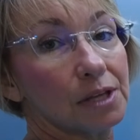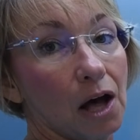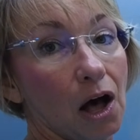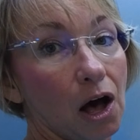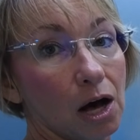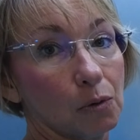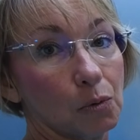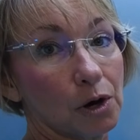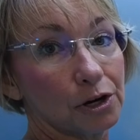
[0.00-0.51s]

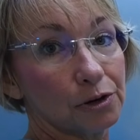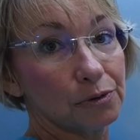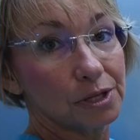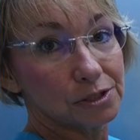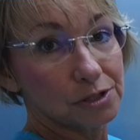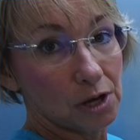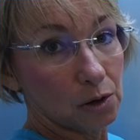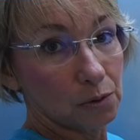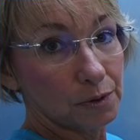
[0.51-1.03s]
hot water
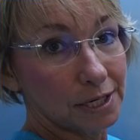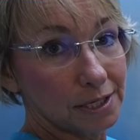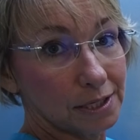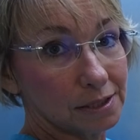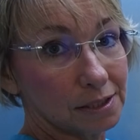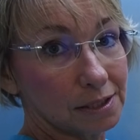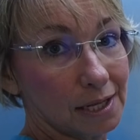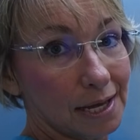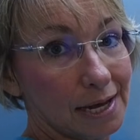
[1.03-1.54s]
that's already
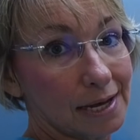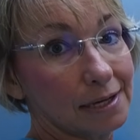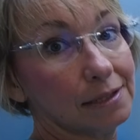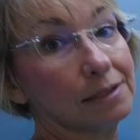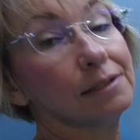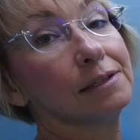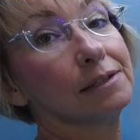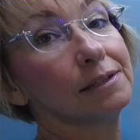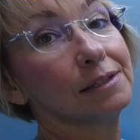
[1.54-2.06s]
in the
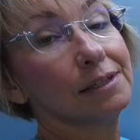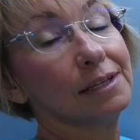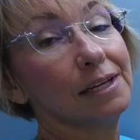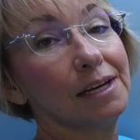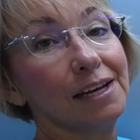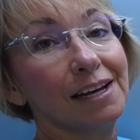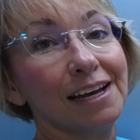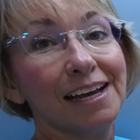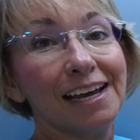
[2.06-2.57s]
line.
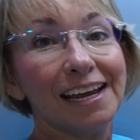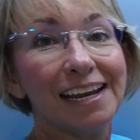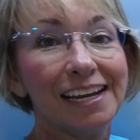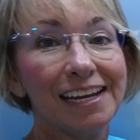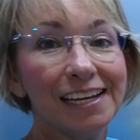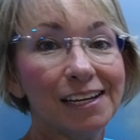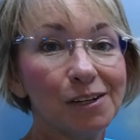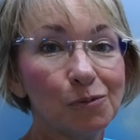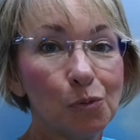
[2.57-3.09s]

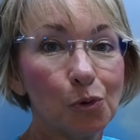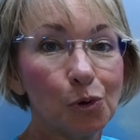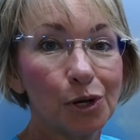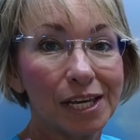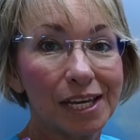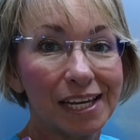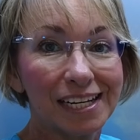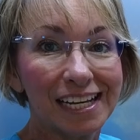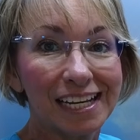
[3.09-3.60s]
It will
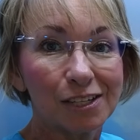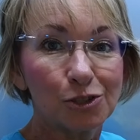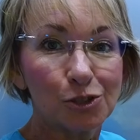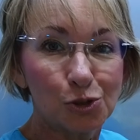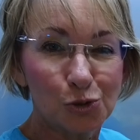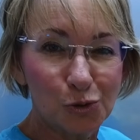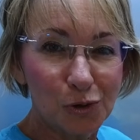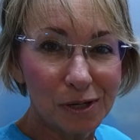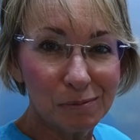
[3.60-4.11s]
get
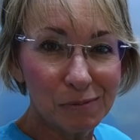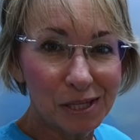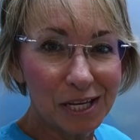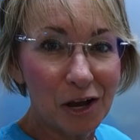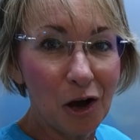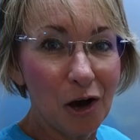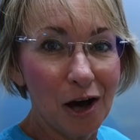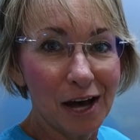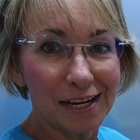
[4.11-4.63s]
extremely
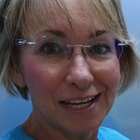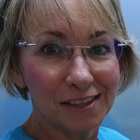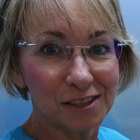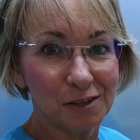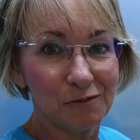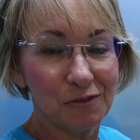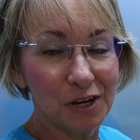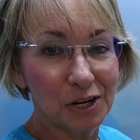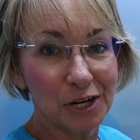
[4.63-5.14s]
hot at
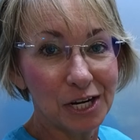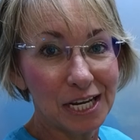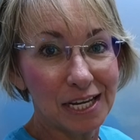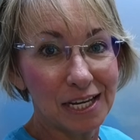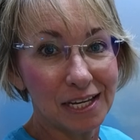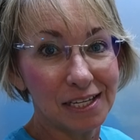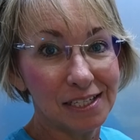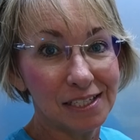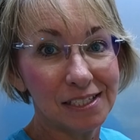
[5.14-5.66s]
the very
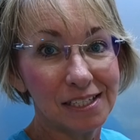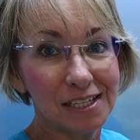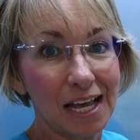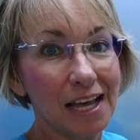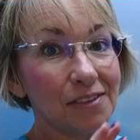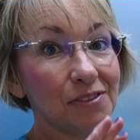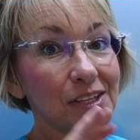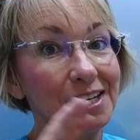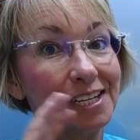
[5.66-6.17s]
end,
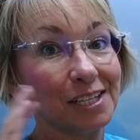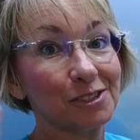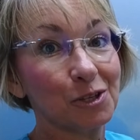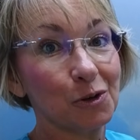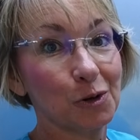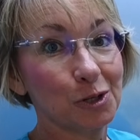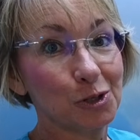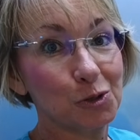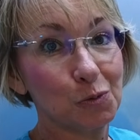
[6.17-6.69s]
and then it's
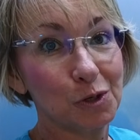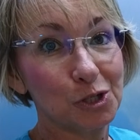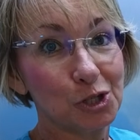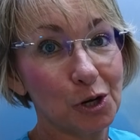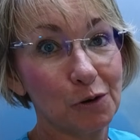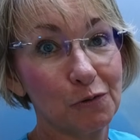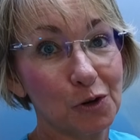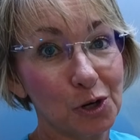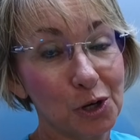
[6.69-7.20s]
going to switch
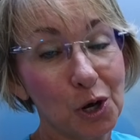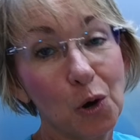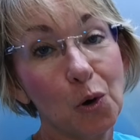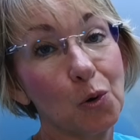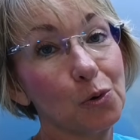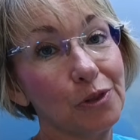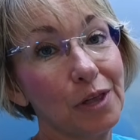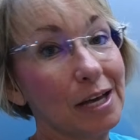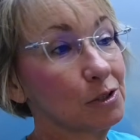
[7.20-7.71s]
over to
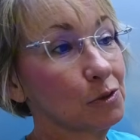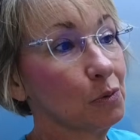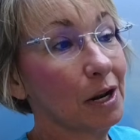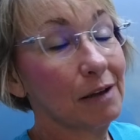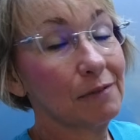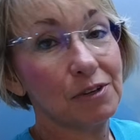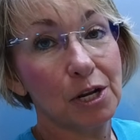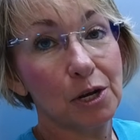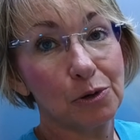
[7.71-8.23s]
cold. That's what
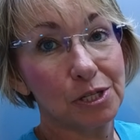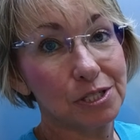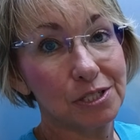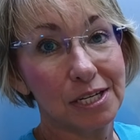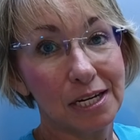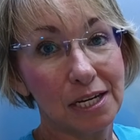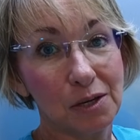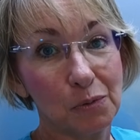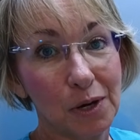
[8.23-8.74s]
I've noticed
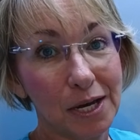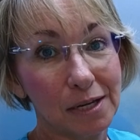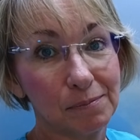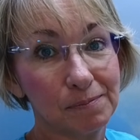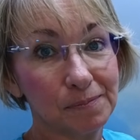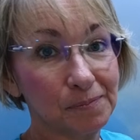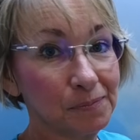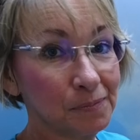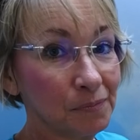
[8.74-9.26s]
anyway.
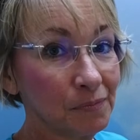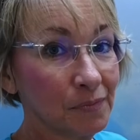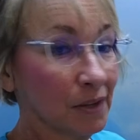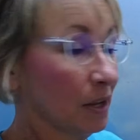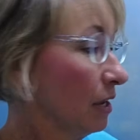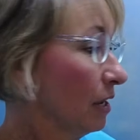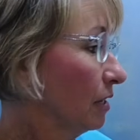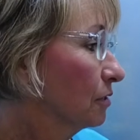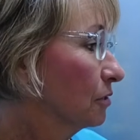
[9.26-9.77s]

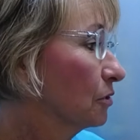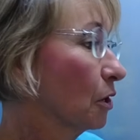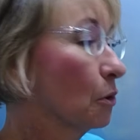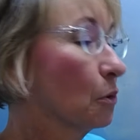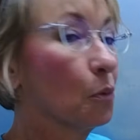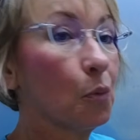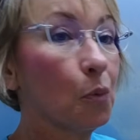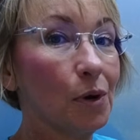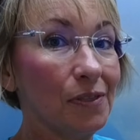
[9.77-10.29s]

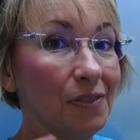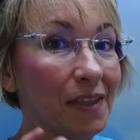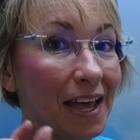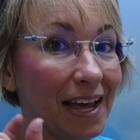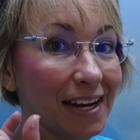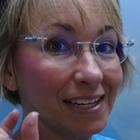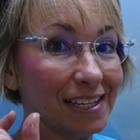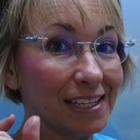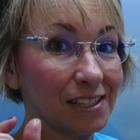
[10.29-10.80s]
So when
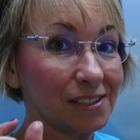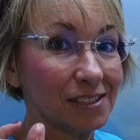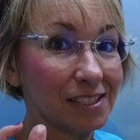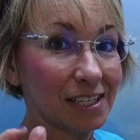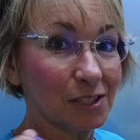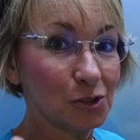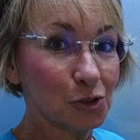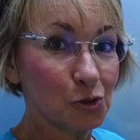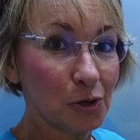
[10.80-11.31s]
that gets
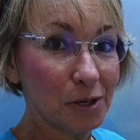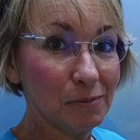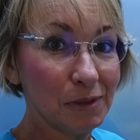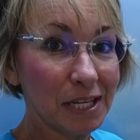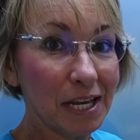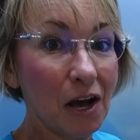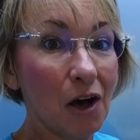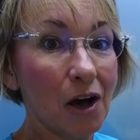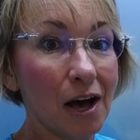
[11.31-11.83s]

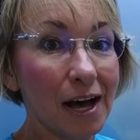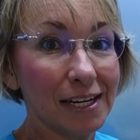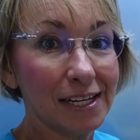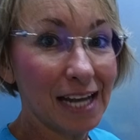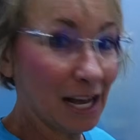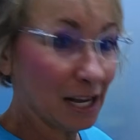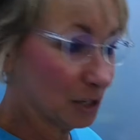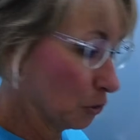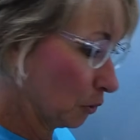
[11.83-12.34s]
extremely
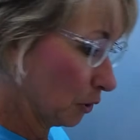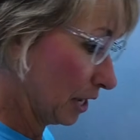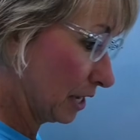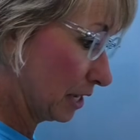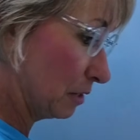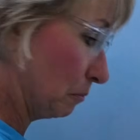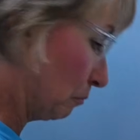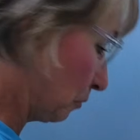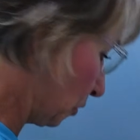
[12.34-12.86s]
hot, I go
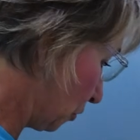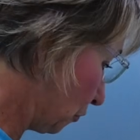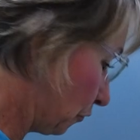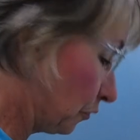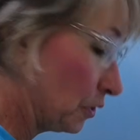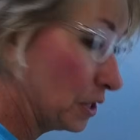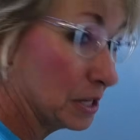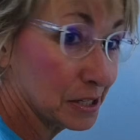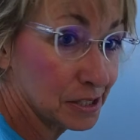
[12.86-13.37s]
ahead and
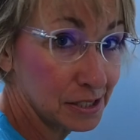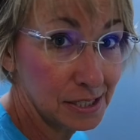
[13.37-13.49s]
move this